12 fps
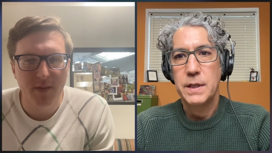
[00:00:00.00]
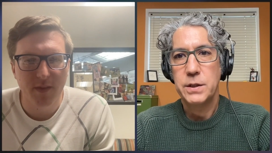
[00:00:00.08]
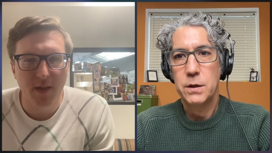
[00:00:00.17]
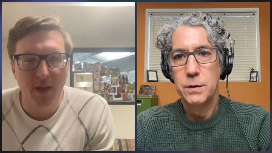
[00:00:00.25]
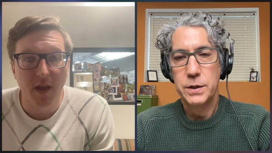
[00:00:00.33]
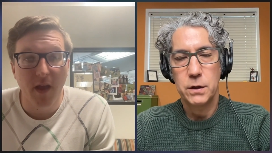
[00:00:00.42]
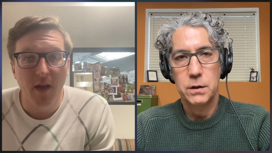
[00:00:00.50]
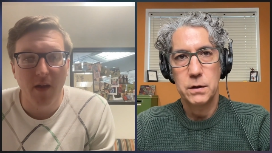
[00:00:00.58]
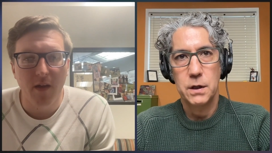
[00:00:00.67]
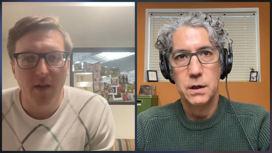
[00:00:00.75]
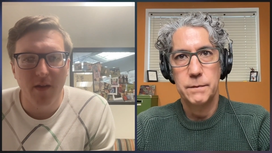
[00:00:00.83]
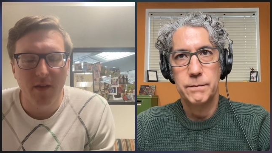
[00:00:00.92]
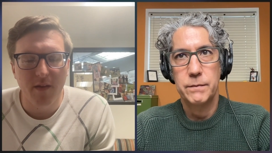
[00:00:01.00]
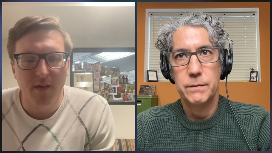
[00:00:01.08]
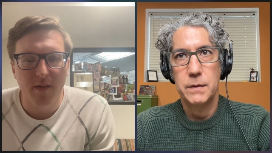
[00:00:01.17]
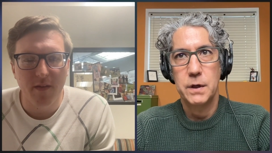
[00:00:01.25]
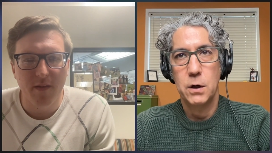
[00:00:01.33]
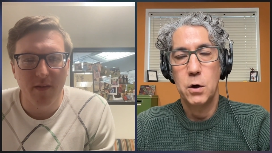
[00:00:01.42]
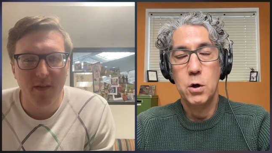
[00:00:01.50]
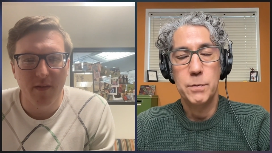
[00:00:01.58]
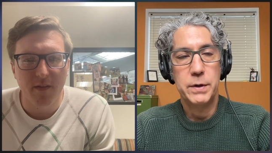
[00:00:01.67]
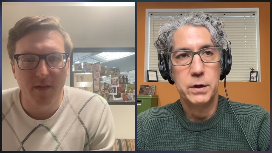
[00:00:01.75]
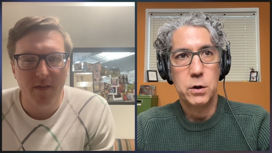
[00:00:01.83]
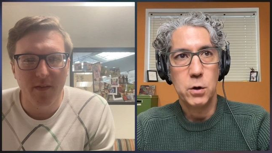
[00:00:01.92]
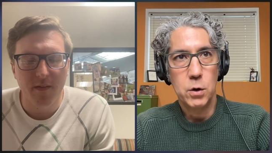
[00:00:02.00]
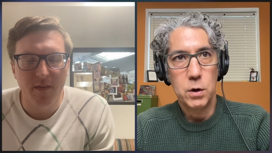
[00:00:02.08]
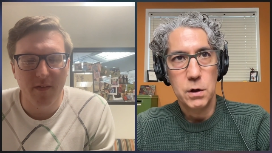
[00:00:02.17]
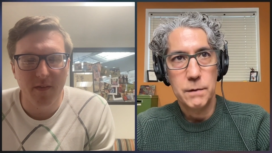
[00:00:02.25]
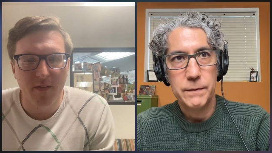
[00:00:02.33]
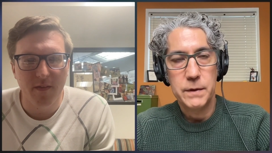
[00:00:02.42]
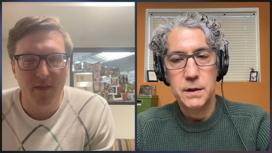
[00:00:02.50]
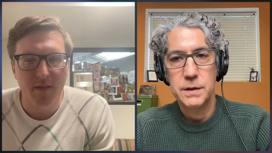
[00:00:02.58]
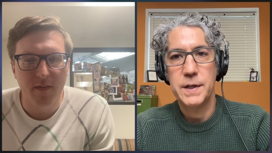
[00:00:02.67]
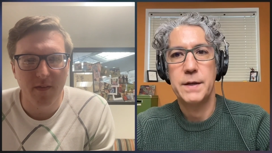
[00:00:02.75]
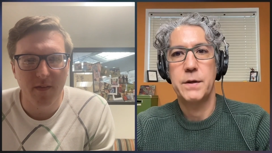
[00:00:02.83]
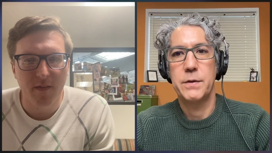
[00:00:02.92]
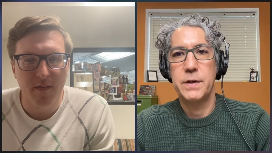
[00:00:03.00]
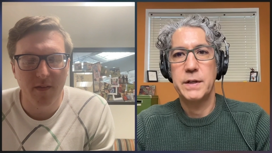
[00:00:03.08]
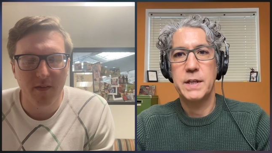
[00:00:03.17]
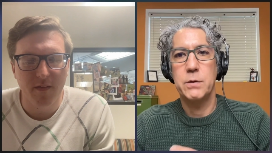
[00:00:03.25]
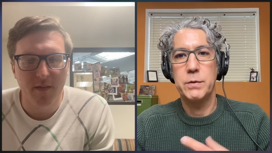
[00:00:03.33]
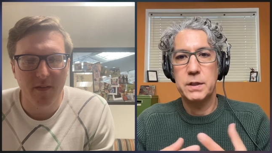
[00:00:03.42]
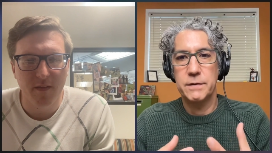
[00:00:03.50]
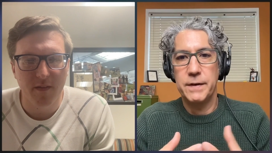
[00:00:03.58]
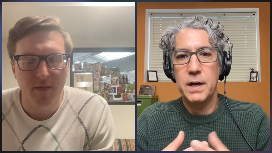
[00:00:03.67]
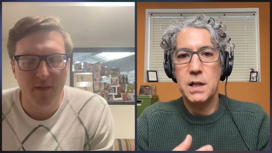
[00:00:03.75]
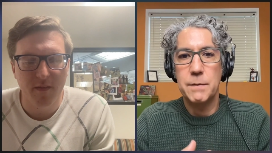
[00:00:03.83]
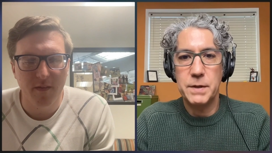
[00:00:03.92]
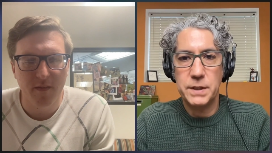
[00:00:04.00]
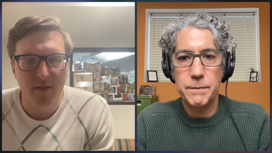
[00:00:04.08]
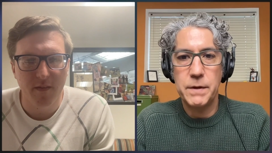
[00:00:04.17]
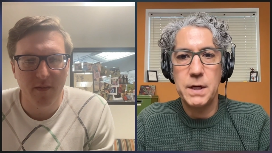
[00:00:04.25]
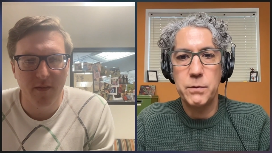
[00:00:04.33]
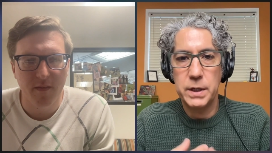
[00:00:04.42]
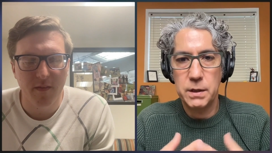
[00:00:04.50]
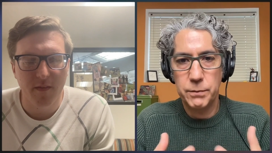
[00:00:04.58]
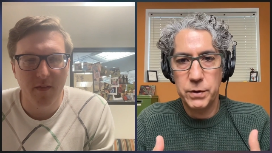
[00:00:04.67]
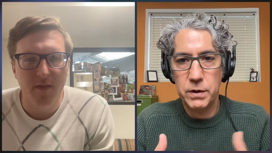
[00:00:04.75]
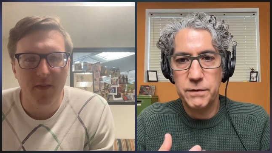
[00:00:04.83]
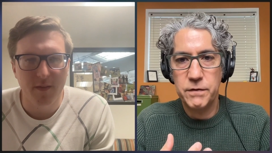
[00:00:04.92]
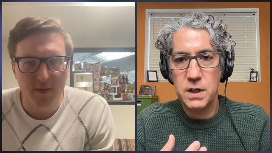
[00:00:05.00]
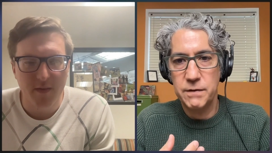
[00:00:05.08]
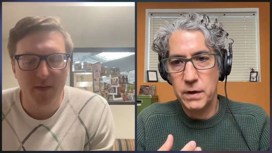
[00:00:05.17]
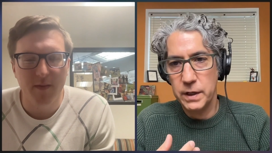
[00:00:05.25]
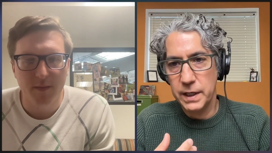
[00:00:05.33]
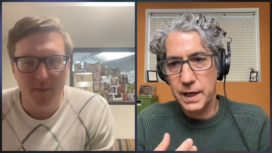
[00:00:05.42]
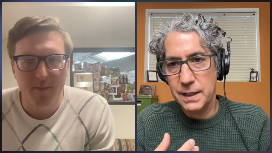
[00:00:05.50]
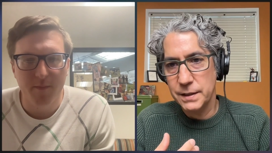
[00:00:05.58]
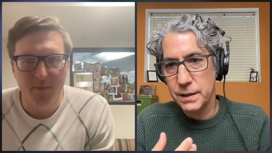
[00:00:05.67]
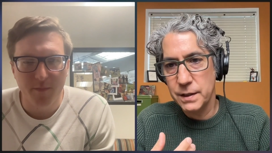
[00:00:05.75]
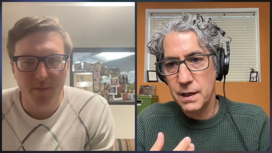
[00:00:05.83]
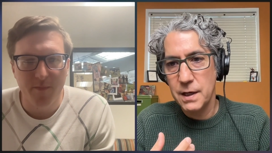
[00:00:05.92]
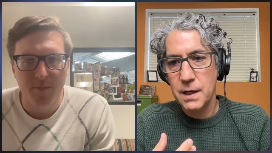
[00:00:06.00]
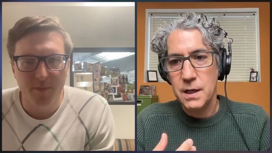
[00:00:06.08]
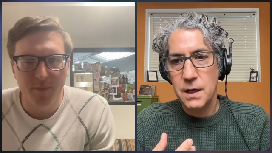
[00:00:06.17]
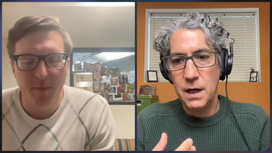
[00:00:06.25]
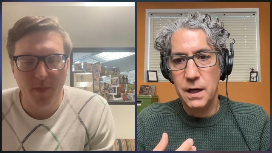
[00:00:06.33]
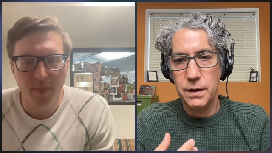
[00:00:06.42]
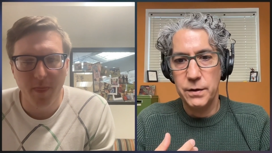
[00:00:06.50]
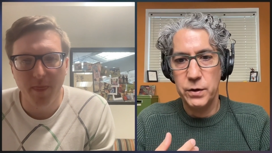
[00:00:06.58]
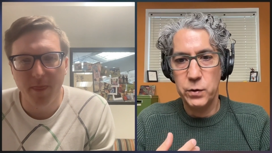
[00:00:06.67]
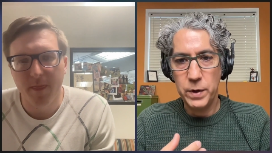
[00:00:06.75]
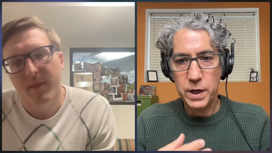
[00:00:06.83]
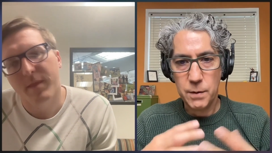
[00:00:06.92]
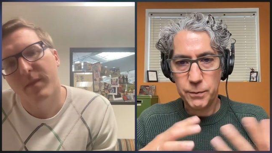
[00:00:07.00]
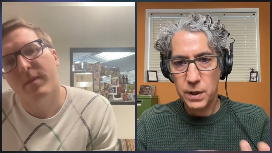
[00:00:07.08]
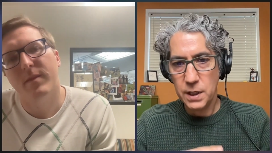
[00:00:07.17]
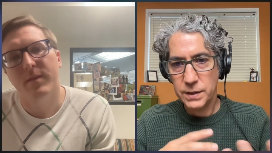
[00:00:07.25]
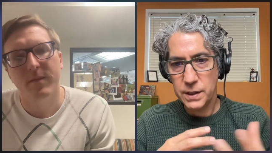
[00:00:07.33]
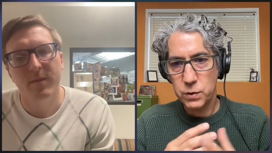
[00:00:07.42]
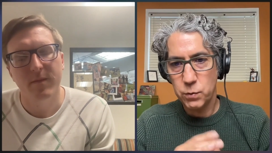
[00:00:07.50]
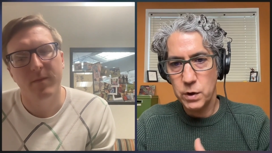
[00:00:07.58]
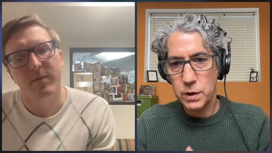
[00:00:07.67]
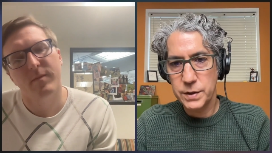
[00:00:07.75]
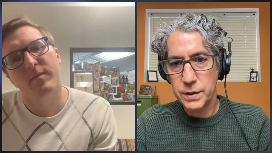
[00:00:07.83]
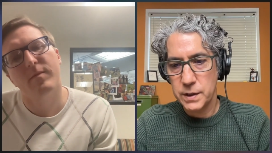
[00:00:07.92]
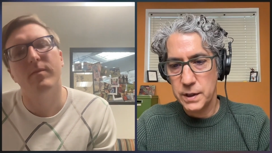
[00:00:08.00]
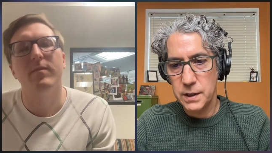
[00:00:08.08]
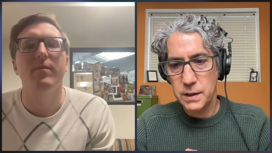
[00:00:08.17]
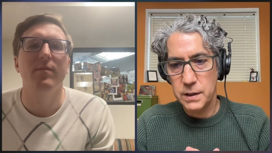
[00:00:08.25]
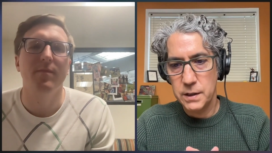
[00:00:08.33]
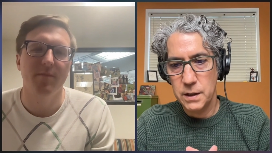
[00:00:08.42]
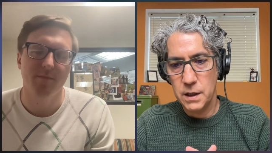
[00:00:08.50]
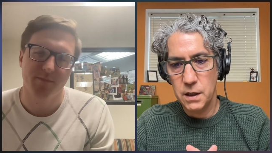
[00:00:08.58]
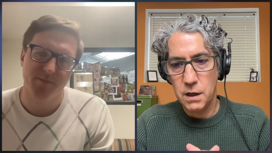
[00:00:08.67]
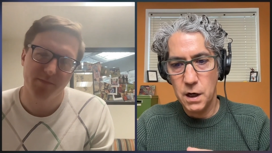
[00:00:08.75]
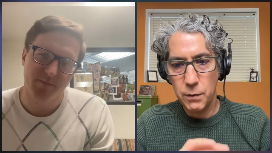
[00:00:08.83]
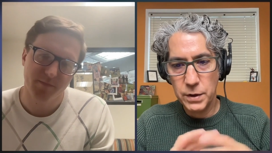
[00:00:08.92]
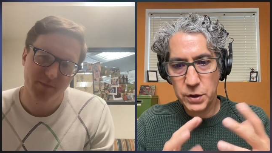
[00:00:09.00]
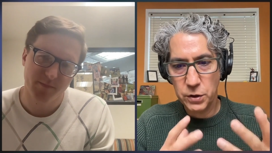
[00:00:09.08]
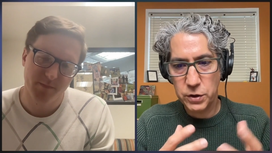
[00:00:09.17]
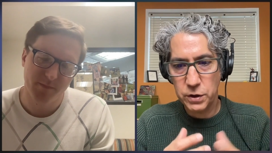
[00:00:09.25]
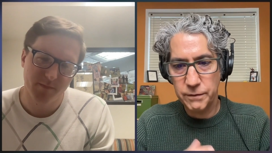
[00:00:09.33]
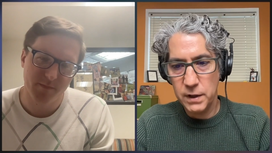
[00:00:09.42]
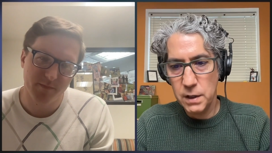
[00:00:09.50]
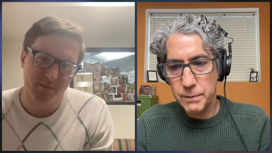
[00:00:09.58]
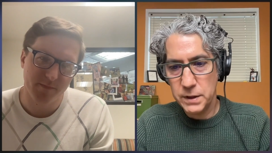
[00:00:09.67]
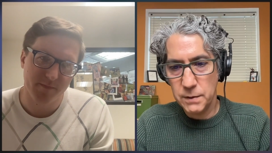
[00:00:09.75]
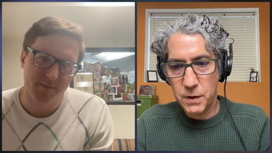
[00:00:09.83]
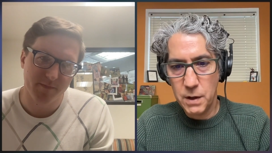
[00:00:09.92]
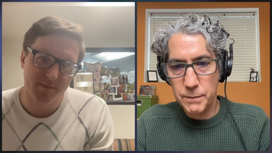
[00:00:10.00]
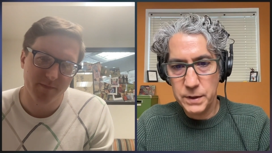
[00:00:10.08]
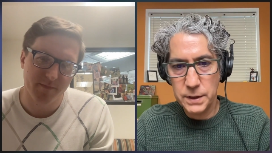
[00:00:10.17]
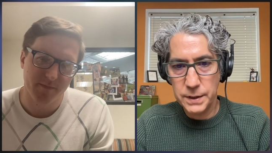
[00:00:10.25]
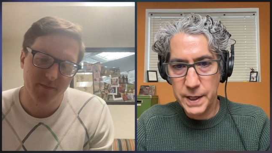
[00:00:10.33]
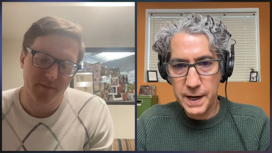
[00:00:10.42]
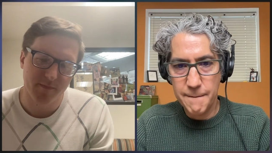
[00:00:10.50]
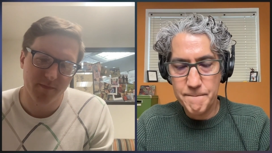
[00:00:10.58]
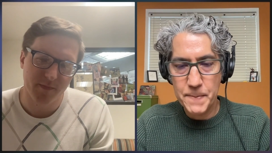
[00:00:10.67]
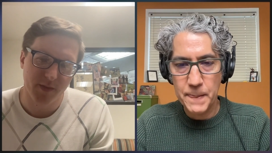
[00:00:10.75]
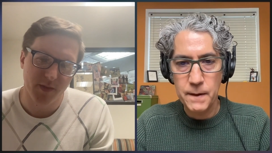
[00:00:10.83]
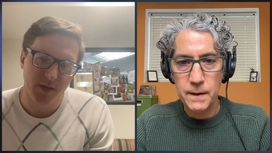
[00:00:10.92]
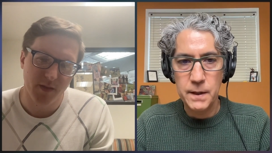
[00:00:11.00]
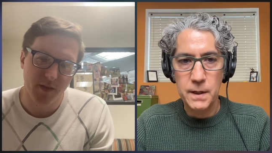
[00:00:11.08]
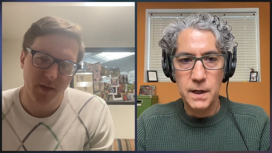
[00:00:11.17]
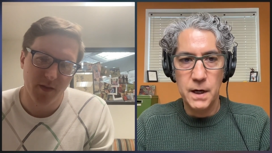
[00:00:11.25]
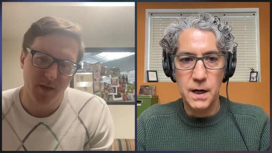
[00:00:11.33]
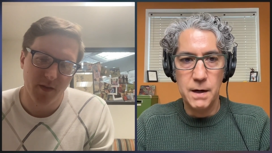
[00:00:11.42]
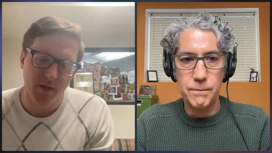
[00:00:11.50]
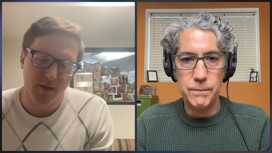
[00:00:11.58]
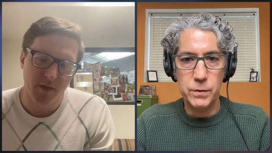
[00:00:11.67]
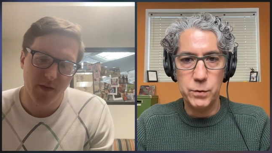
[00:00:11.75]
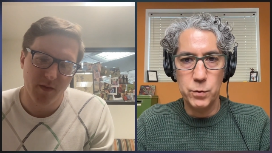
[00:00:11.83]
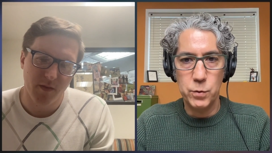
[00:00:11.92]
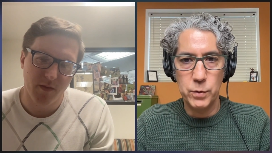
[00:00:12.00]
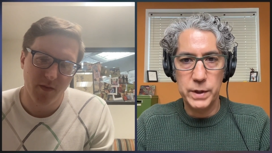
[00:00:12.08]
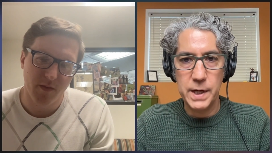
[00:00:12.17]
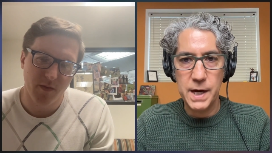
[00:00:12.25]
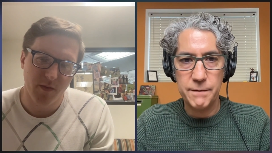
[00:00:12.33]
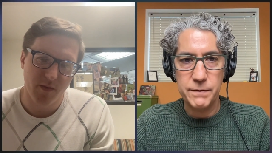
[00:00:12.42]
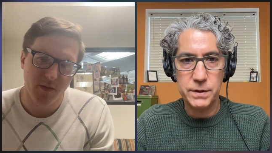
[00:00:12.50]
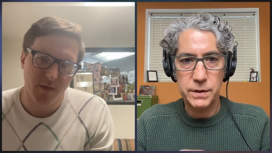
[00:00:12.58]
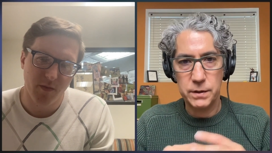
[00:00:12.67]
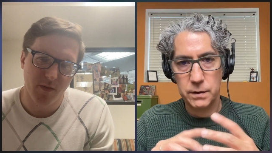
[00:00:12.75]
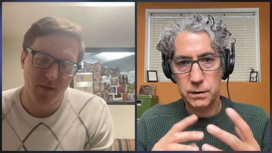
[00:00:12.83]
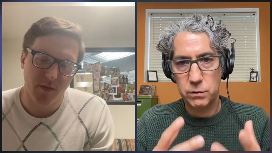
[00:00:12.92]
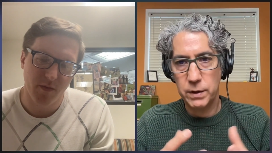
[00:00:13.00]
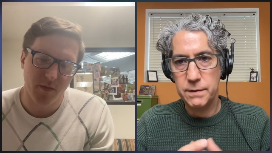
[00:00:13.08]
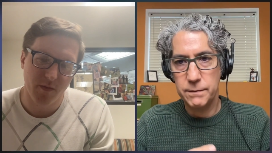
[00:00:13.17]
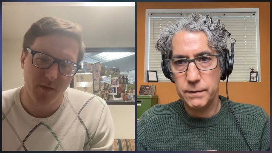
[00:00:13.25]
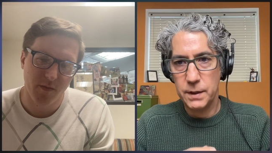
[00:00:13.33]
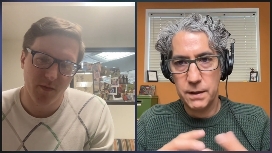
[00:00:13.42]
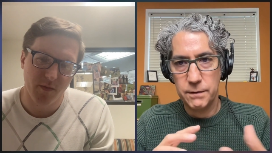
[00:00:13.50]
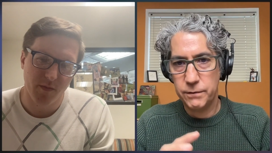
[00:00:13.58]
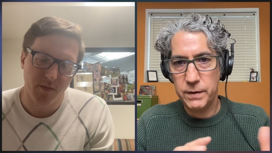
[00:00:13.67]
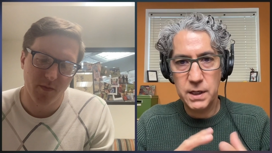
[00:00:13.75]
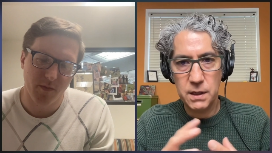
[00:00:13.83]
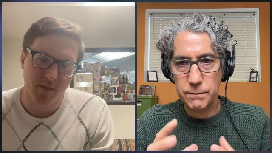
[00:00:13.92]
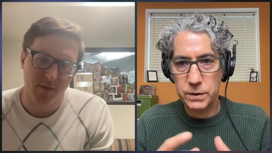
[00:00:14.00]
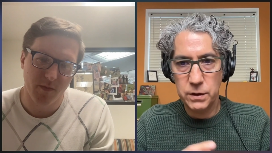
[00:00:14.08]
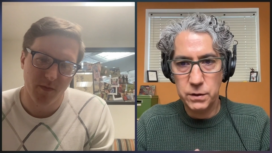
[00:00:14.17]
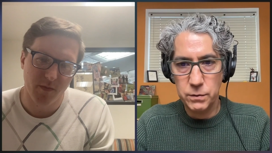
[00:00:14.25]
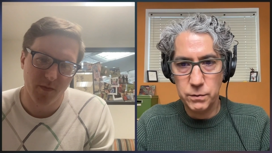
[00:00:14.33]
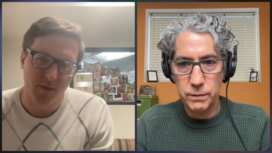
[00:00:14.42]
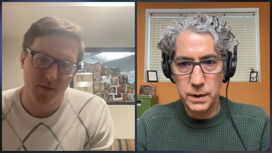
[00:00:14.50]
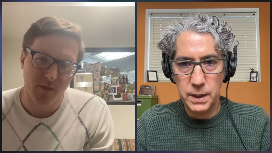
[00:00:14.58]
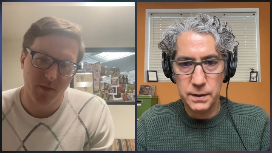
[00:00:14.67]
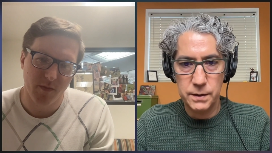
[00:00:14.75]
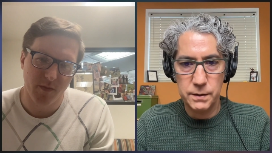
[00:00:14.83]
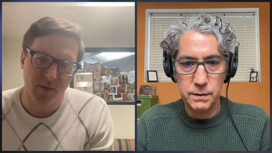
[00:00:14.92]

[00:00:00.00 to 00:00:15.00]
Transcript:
Speaker 1: That's always a, a, a hope, a goal is that the thing that we develop is something that we can put in front of our guests. Uh, the way our process works in uh, our research and development department is that um, we have this great uh, freedom to uh,